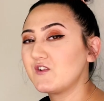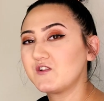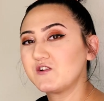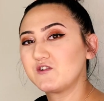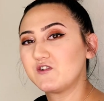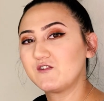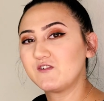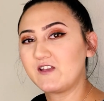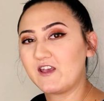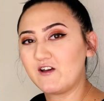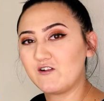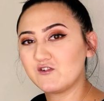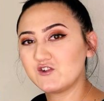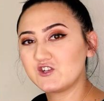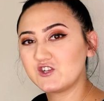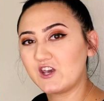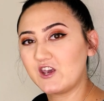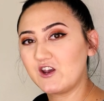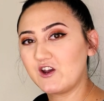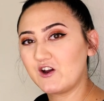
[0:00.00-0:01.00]
a little nail
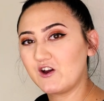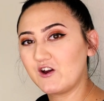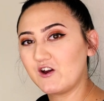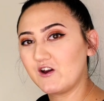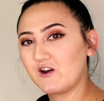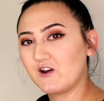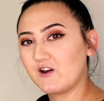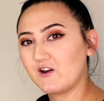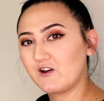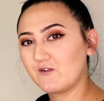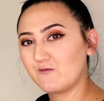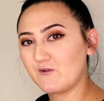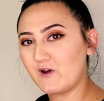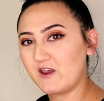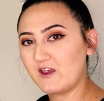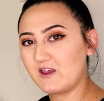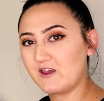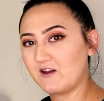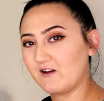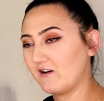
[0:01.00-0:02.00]
shaker
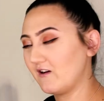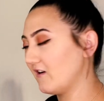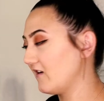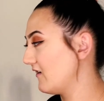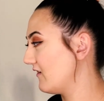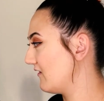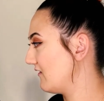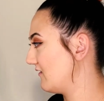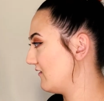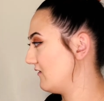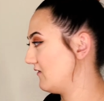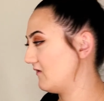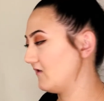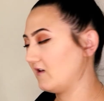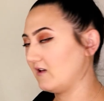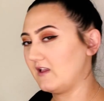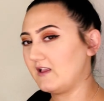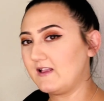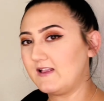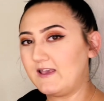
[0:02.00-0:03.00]
right here,
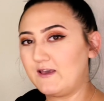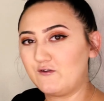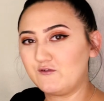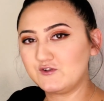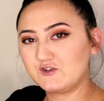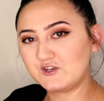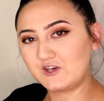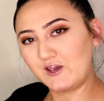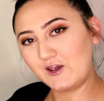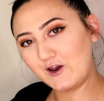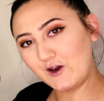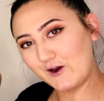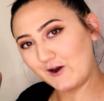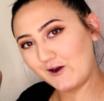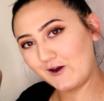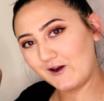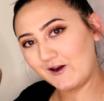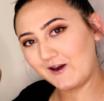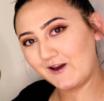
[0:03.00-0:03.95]
nail shaker,